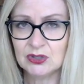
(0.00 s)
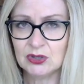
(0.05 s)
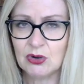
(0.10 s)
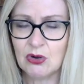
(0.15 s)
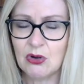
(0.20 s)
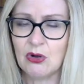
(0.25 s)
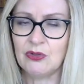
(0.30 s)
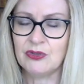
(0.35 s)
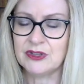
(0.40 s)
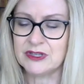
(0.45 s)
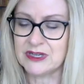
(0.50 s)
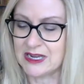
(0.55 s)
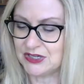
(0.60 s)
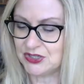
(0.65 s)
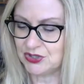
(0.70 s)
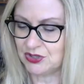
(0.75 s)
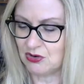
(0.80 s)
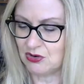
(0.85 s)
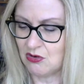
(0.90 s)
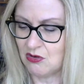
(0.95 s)
on the
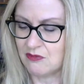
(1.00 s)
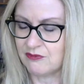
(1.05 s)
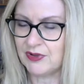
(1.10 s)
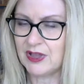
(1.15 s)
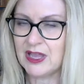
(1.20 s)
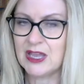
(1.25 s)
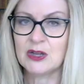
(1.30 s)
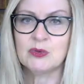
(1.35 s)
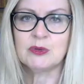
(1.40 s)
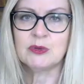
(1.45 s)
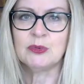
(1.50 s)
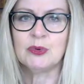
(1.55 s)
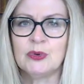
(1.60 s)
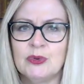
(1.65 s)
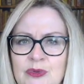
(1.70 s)
nature of equitable